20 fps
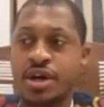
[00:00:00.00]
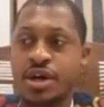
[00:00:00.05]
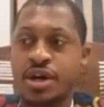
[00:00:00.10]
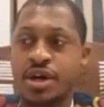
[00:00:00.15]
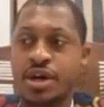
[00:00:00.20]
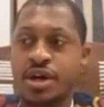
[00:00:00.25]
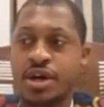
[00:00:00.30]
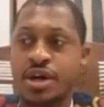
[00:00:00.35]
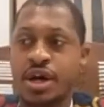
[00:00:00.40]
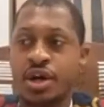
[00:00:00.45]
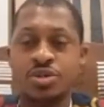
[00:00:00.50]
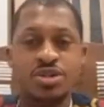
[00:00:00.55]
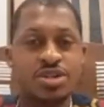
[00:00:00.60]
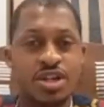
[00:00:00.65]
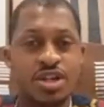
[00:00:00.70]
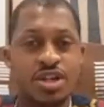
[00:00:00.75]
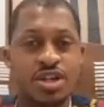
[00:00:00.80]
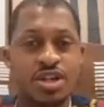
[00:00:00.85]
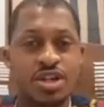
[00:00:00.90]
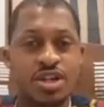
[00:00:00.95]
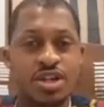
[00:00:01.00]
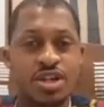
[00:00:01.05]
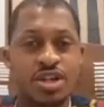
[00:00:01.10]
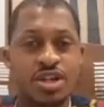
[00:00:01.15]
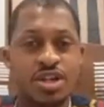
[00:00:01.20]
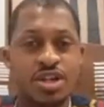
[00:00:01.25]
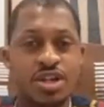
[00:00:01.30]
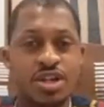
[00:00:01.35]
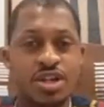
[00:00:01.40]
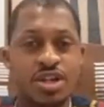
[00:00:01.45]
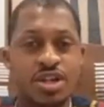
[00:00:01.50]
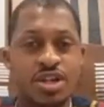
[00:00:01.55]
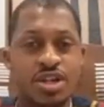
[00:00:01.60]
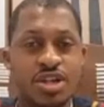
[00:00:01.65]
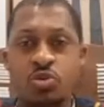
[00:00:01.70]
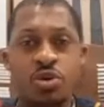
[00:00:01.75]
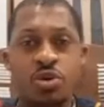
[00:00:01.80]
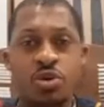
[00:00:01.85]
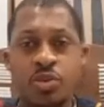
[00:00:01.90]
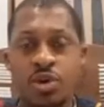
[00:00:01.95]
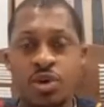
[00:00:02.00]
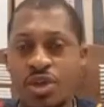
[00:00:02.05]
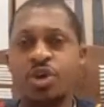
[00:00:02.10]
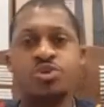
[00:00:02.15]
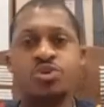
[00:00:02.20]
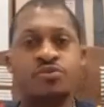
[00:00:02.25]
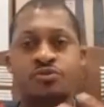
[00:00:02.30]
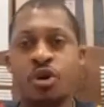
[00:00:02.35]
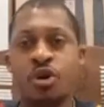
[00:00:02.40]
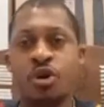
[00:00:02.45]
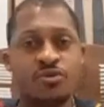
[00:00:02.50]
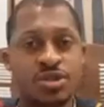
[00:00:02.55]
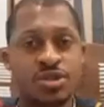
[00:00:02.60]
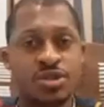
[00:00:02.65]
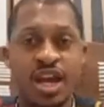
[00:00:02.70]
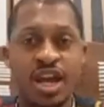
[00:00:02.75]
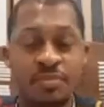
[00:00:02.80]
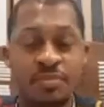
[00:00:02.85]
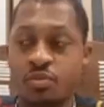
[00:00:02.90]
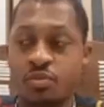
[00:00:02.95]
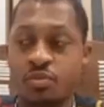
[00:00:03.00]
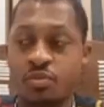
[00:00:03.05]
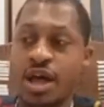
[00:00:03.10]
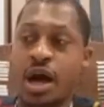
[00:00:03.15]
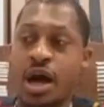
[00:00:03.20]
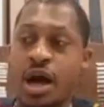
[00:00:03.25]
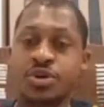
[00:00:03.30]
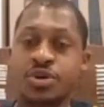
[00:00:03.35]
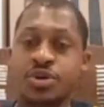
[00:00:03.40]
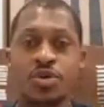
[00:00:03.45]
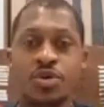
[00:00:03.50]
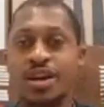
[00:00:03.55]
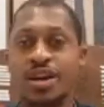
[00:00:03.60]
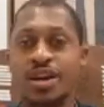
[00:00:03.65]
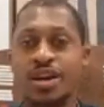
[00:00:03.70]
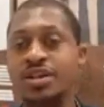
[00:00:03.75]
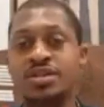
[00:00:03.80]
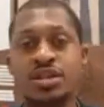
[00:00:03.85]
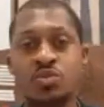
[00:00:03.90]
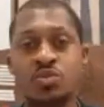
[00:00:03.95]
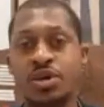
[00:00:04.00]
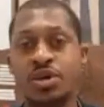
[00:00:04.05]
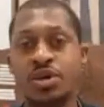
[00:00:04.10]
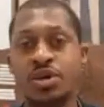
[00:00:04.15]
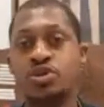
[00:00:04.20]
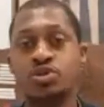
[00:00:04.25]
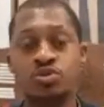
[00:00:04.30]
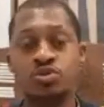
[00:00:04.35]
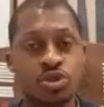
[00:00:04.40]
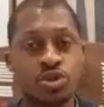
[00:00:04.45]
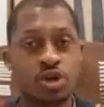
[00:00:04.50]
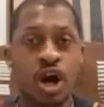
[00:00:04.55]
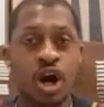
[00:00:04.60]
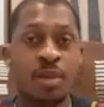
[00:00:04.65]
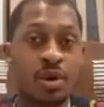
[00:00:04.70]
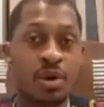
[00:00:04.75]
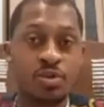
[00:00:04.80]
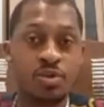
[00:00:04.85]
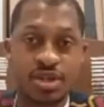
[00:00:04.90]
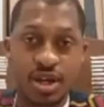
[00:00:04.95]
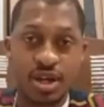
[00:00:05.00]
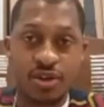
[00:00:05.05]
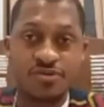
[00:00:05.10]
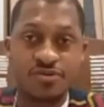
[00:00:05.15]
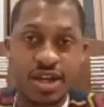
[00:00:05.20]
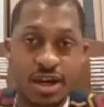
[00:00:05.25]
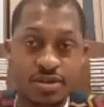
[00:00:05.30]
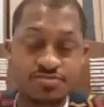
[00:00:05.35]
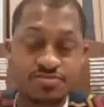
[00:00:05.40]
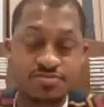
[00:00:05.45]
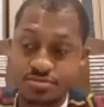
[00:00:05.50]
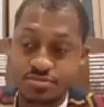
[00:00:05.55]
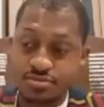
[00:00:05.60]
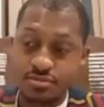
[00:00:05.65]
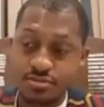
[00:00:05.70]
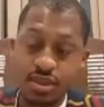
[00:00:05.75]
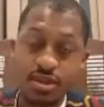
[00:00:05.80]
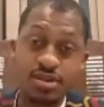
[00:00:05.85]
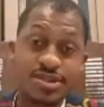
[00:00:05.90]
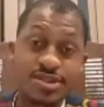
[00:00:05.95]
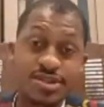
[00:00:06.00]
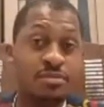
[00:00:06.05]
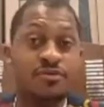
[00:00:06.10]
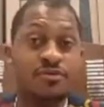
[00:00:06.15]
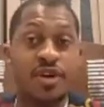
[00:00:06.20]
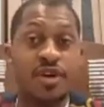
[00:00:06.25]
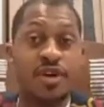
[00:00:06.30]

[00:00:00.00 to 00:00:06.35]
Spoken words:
continually without a full escape and without a release we can use to calm ourselves down. Some of us, it's